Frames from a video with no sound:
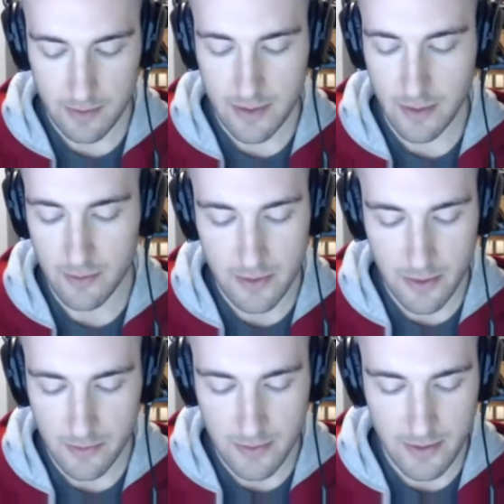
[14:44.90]

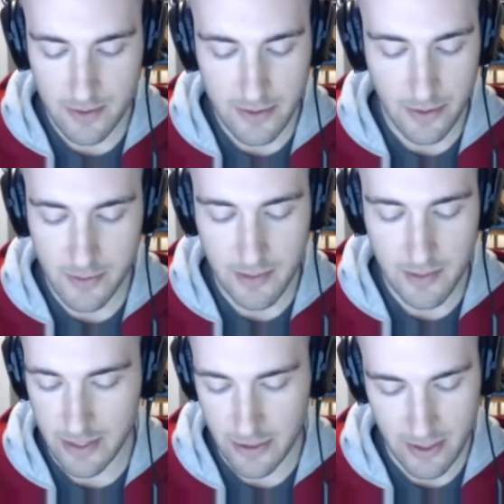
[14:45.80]
Don't
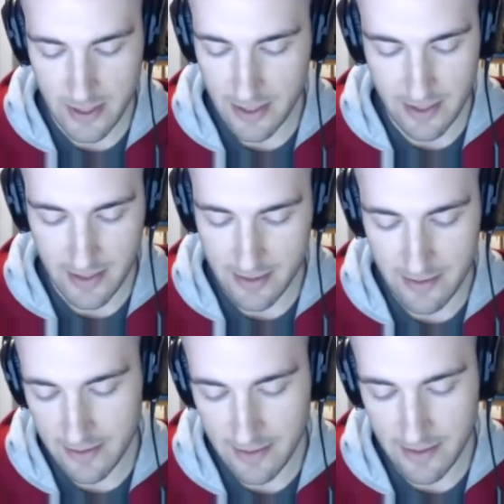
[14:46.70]
diminish
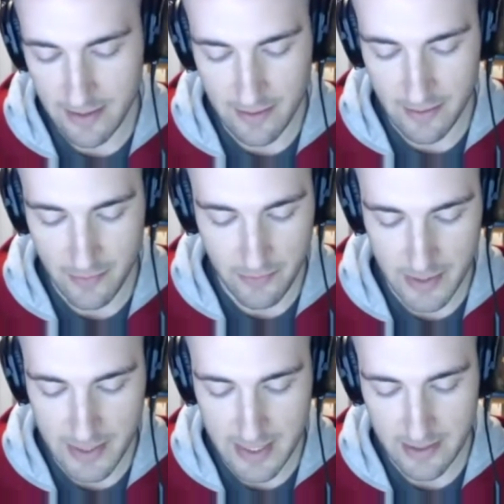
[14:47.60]
the
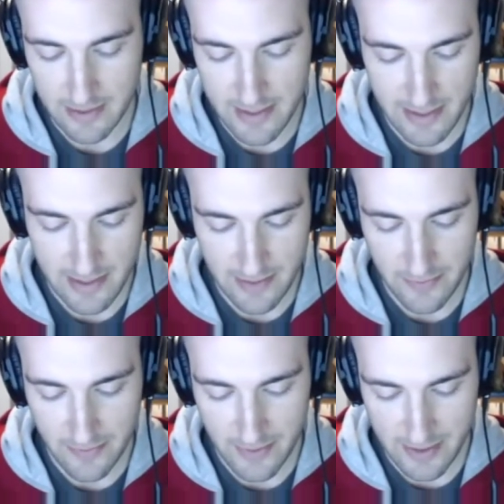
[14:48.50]
ridiculousness
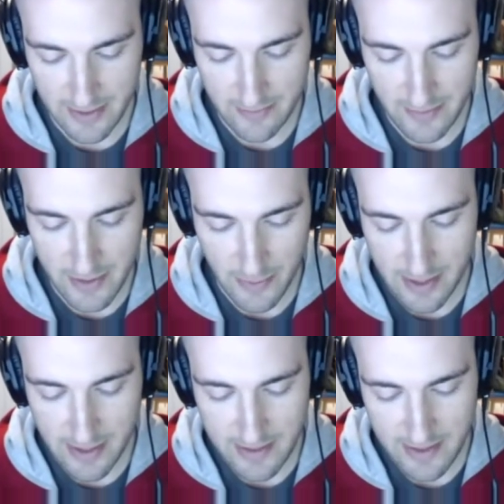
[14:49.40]
of this
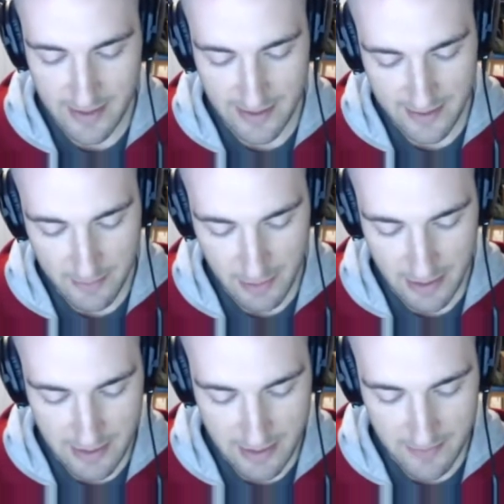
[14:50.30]
product,
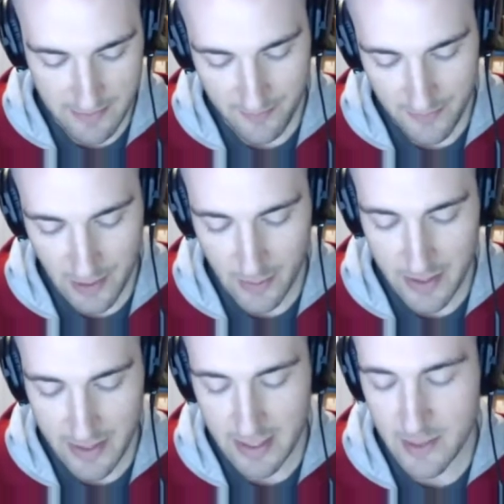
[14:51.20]
please. No, it
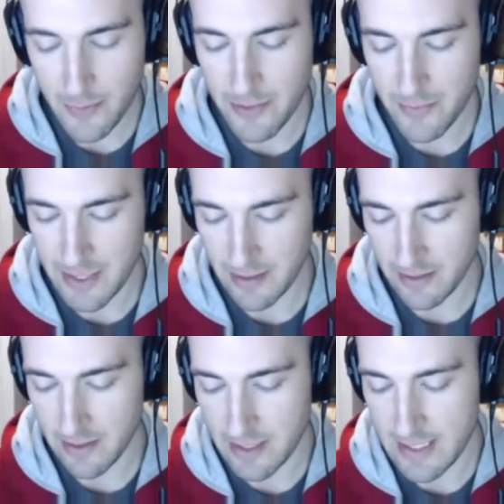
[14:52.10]
is. It's pretty
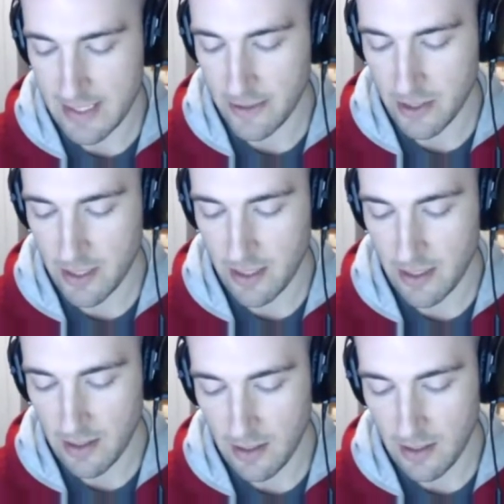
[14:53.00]
ridiculous. It's actually